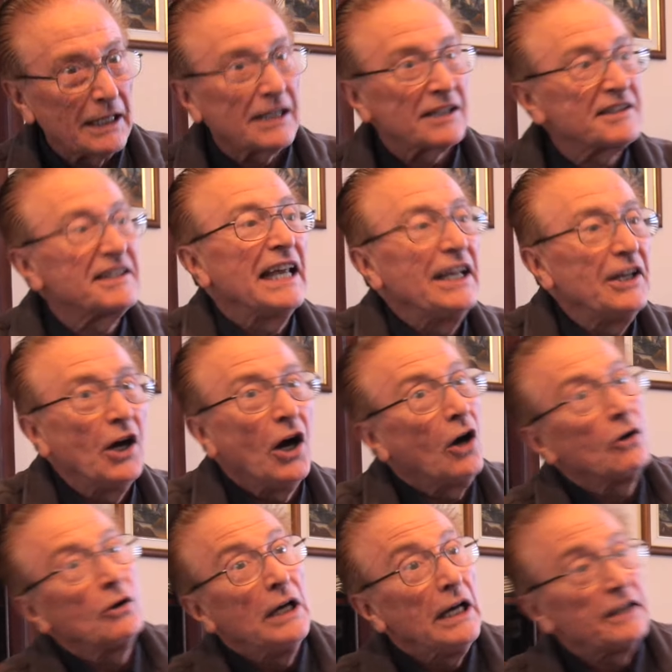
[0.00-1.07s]
because they
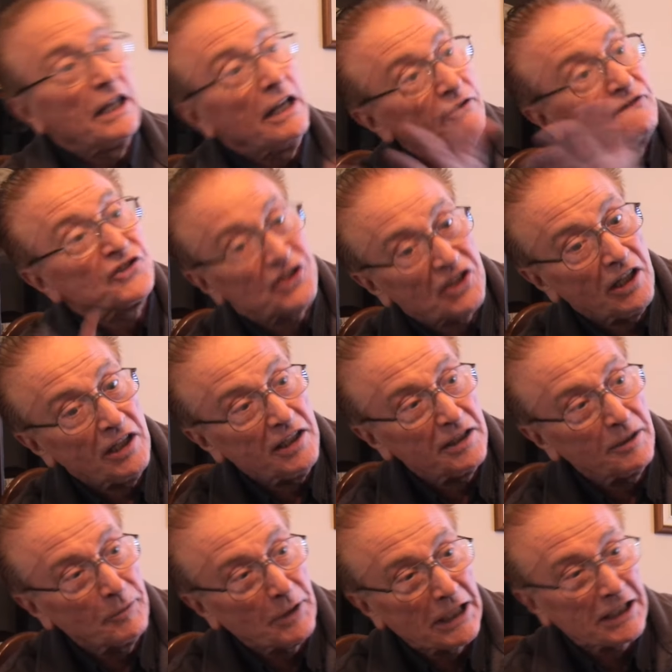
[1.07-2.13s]
know they've studied
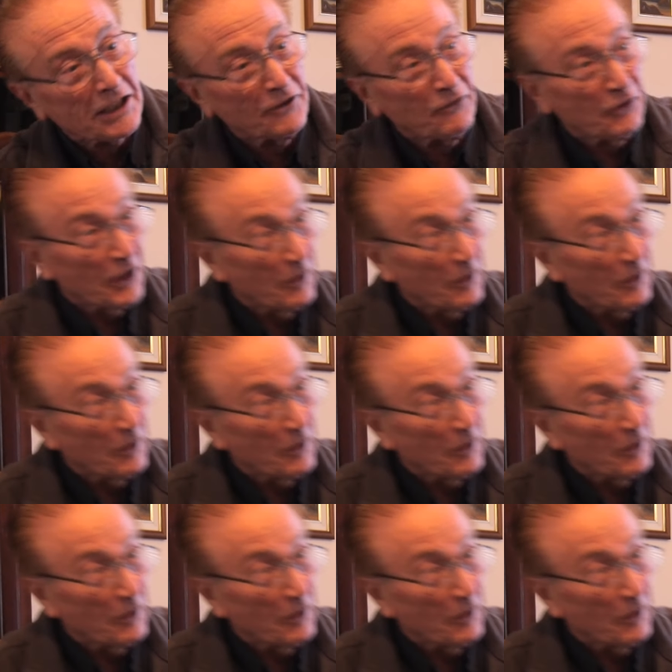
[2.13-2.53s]
the market for